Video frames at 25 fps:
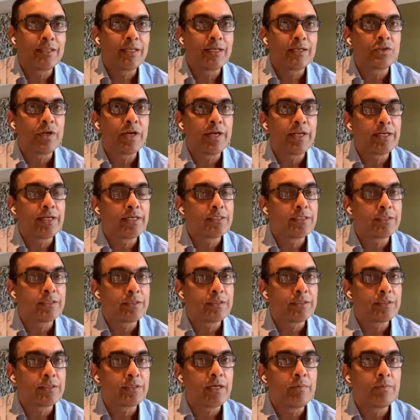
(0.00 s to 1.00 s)
that train has,
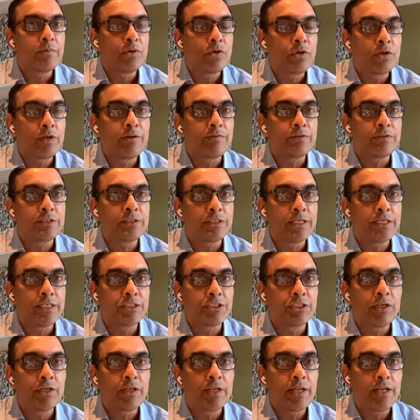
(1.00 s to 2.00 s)
left the
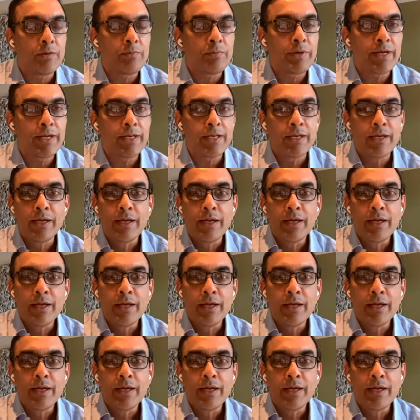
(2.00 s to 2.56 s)
station a little bit.